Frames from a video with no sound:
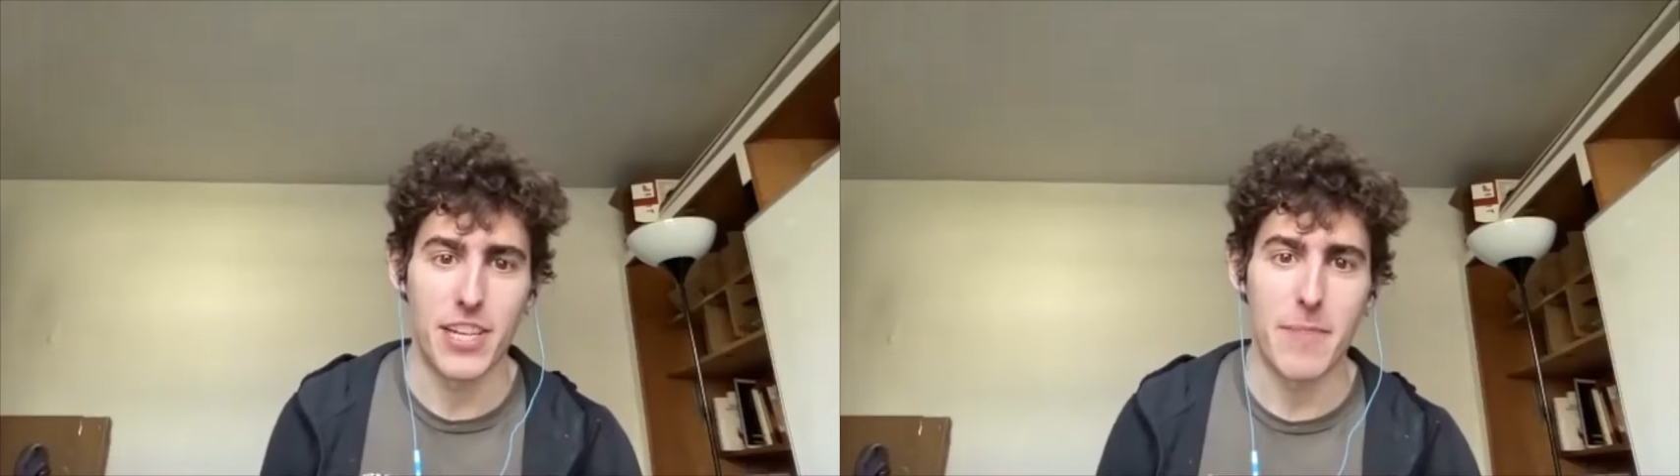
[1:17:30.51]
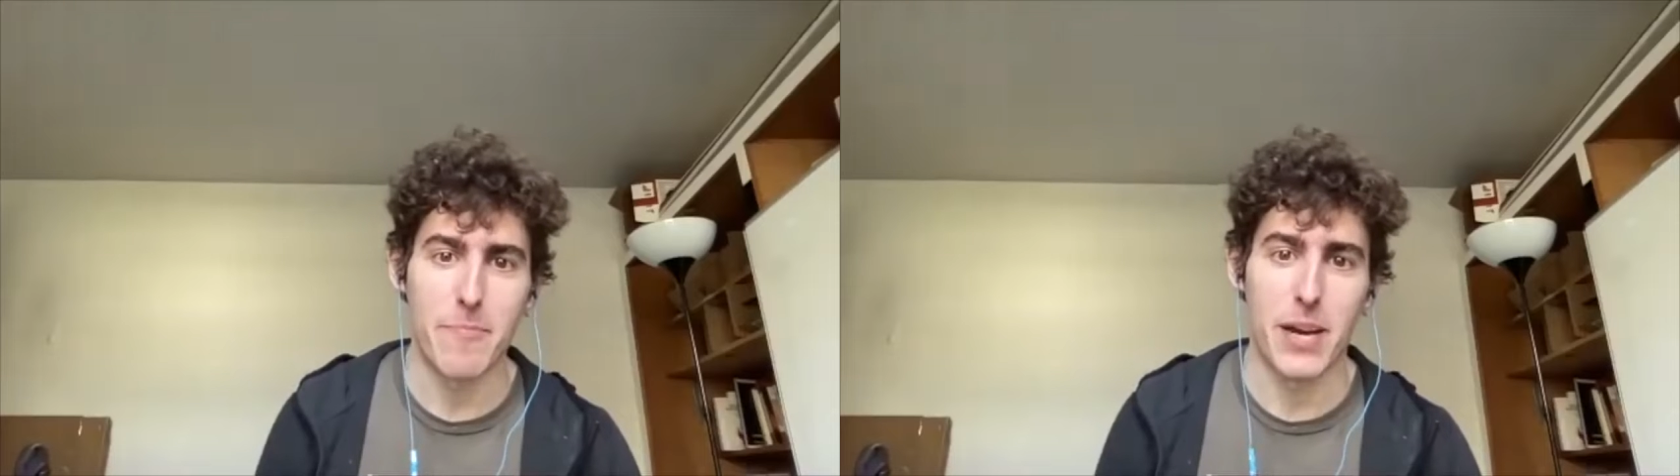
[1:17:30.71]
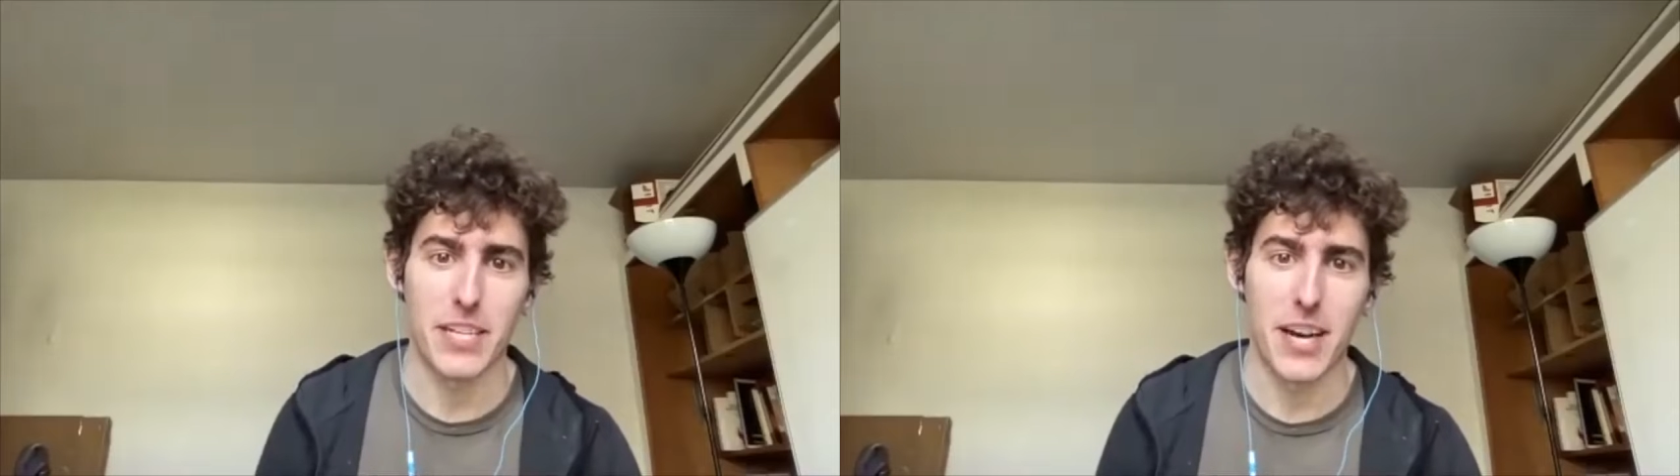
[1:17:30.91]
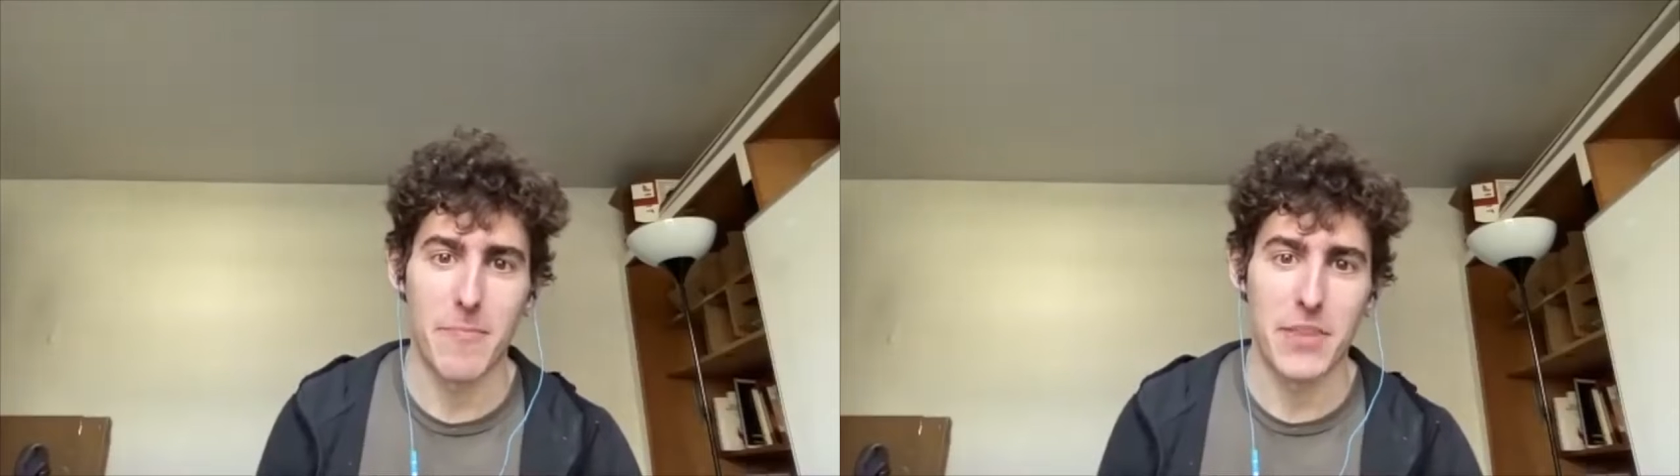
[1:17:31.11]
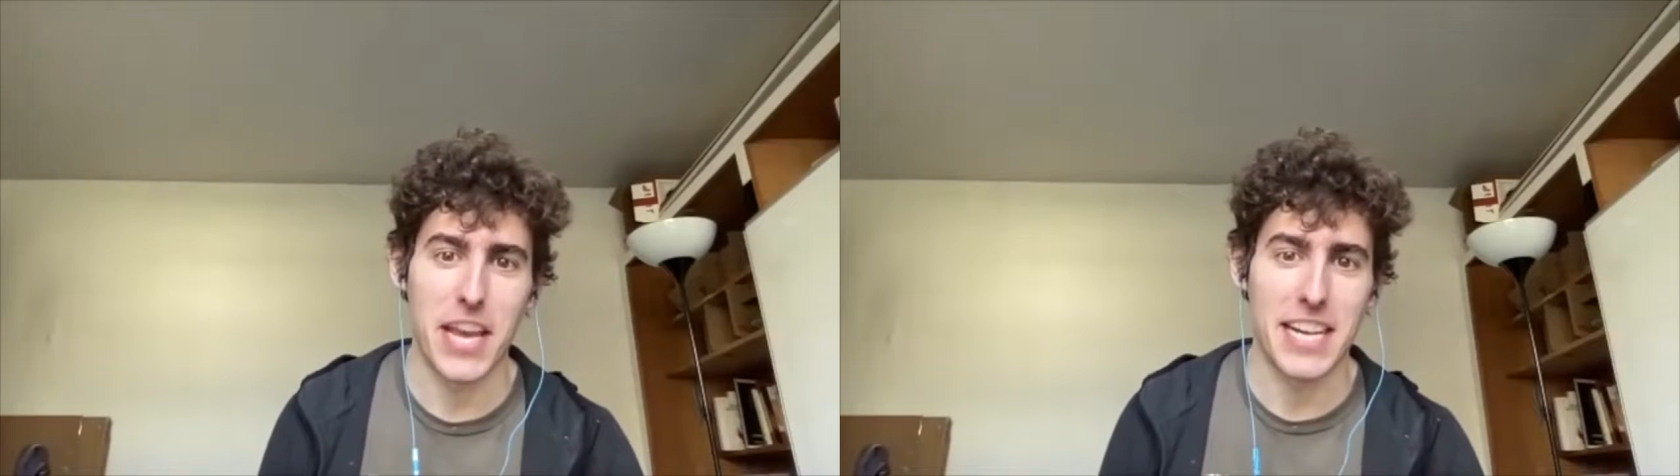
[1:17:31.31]
But
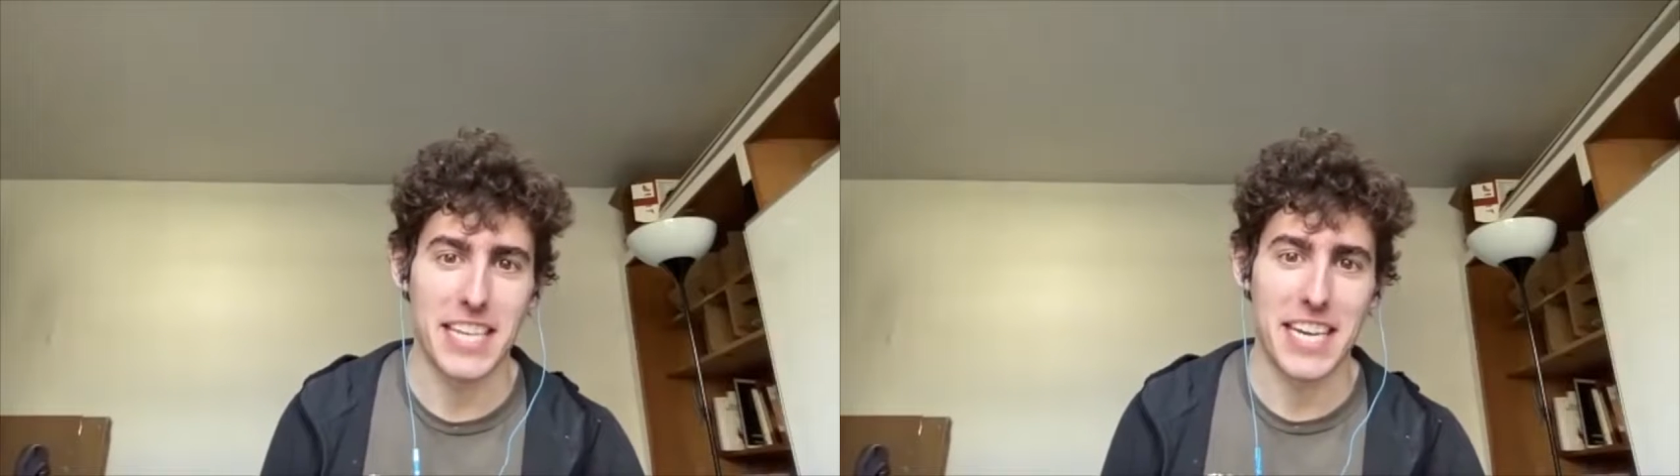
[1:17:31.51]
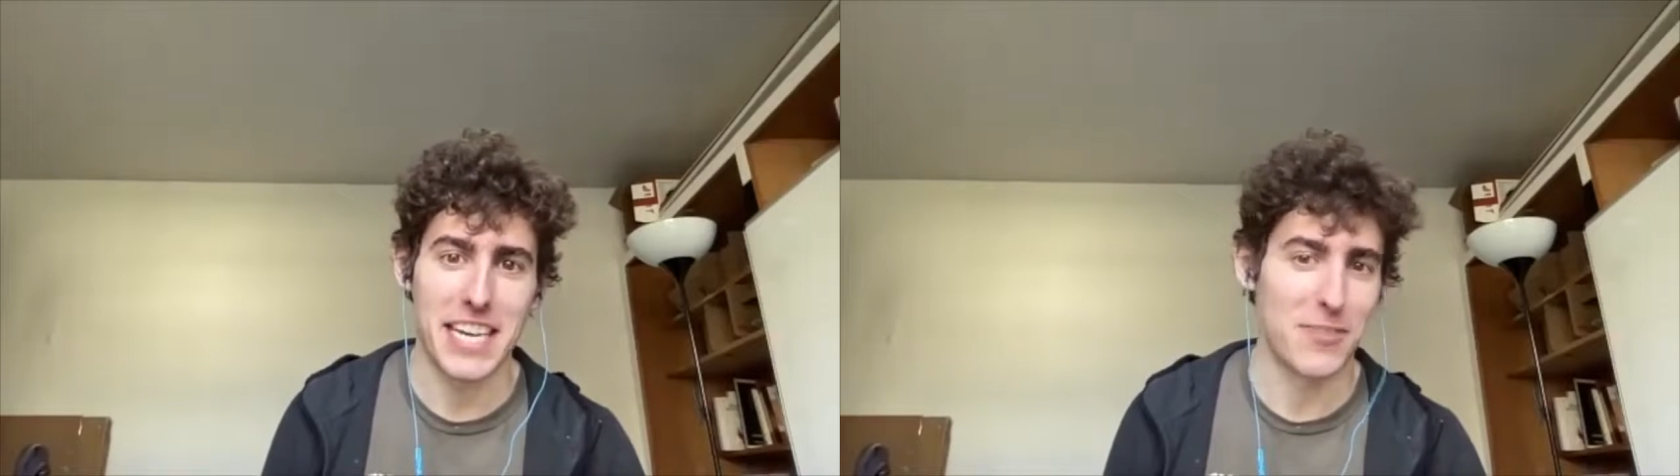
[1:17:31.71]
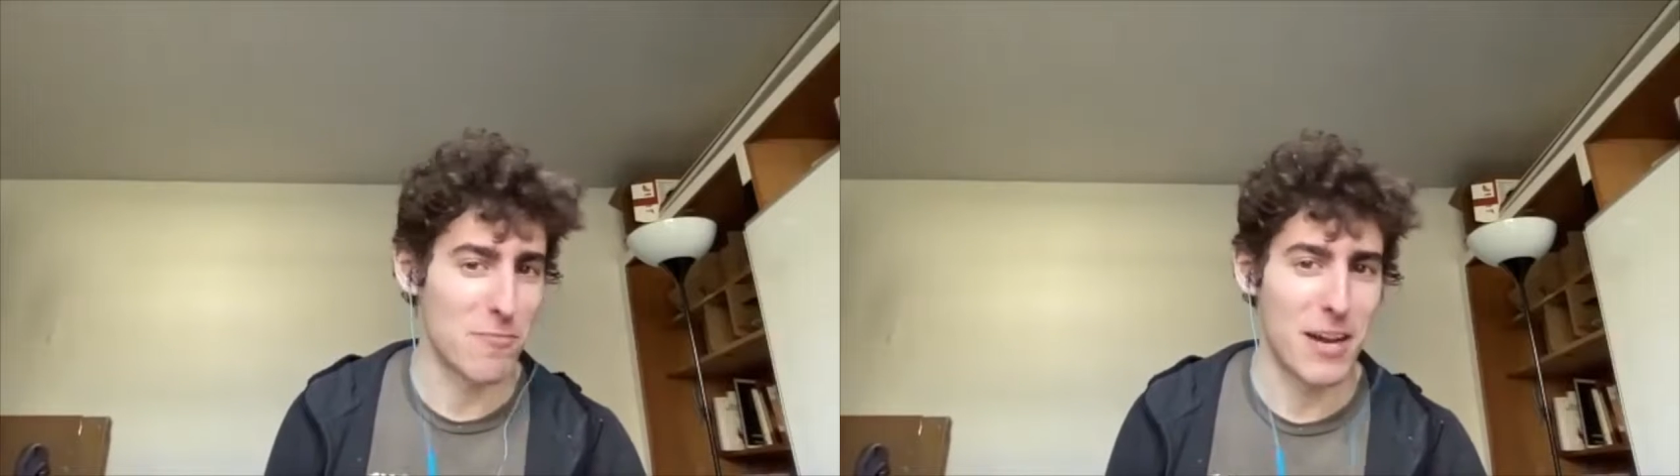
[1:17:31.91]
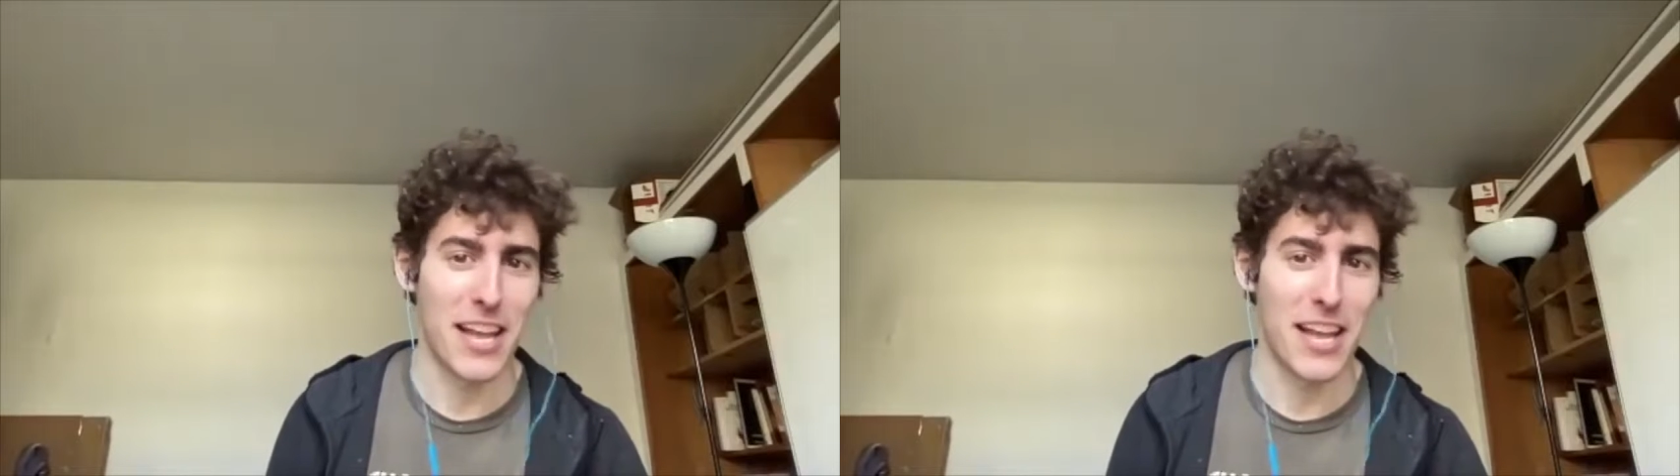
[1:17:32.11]
the idea is, well,